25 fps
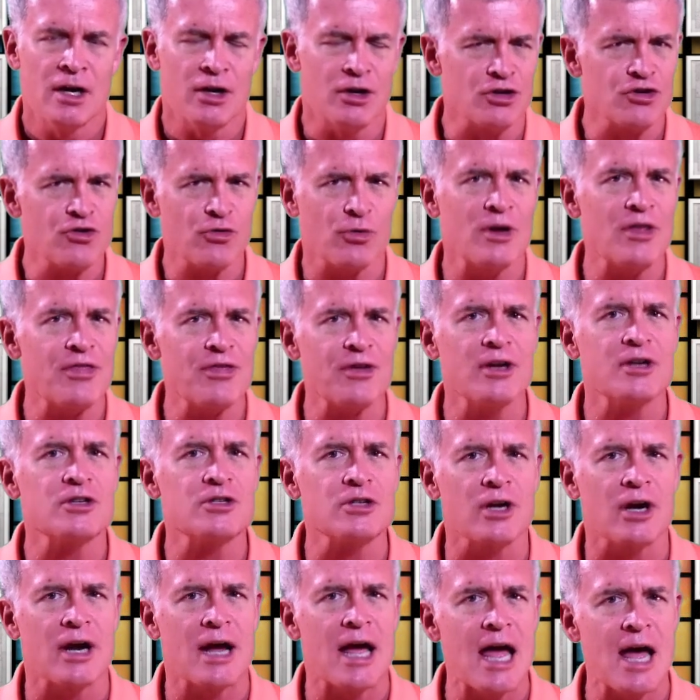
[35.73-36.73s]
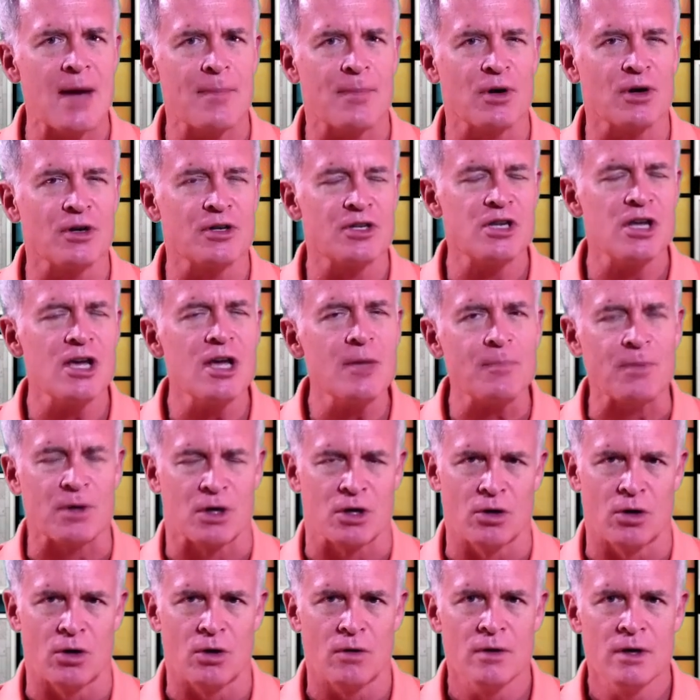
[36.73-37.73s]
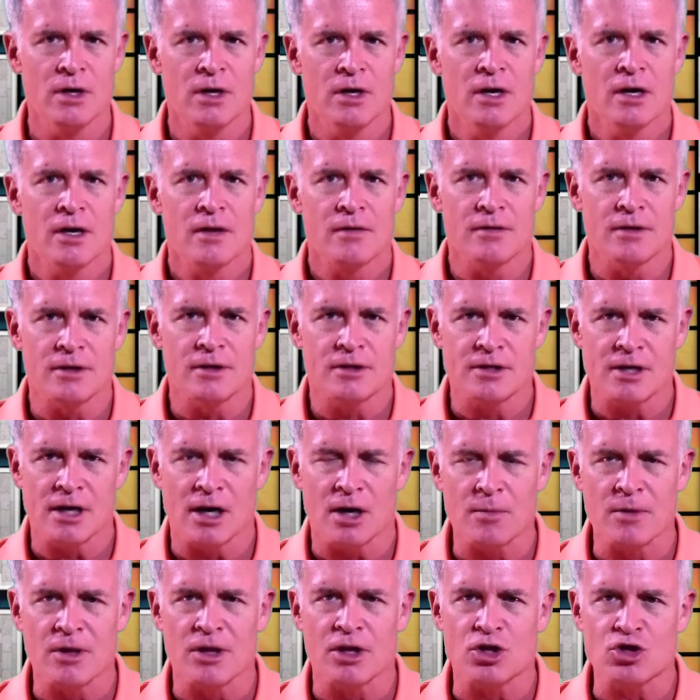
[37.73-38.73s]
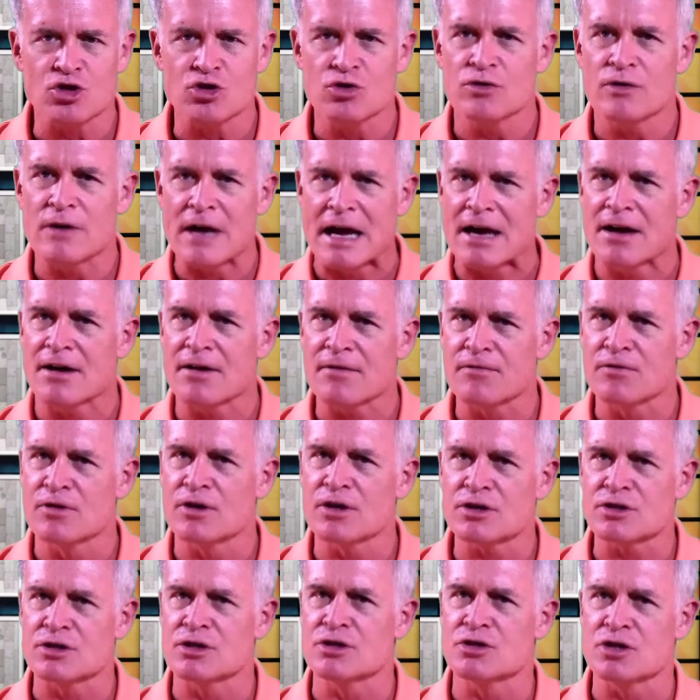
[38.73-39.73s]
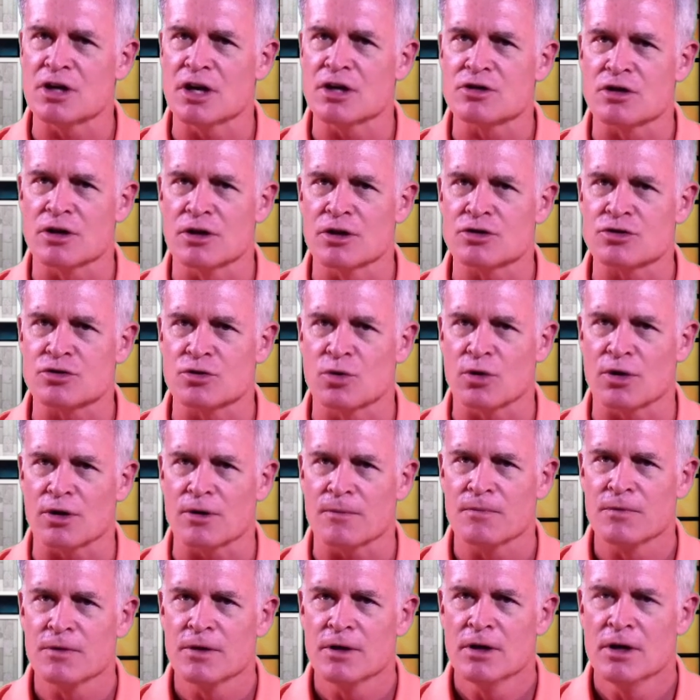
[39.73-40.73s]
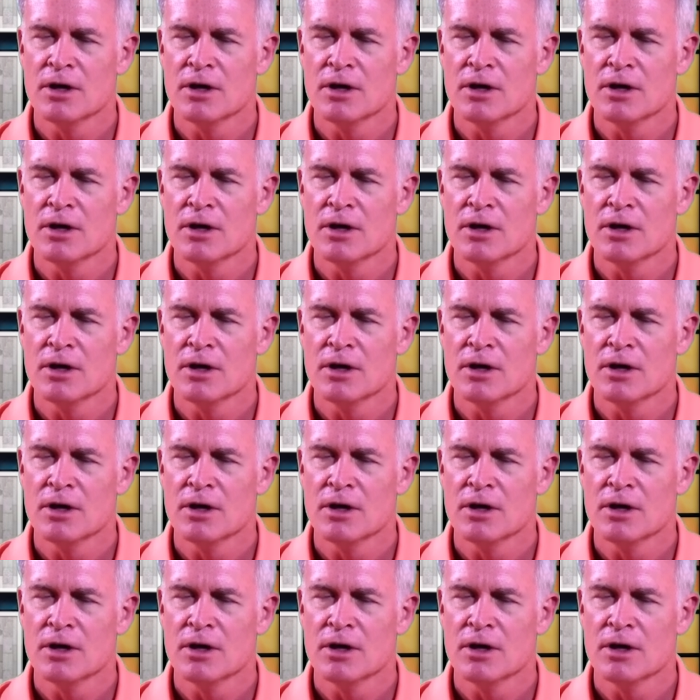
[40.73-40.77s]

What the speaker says: There's three things that happen are typical that tell me that you have this disease or disorder.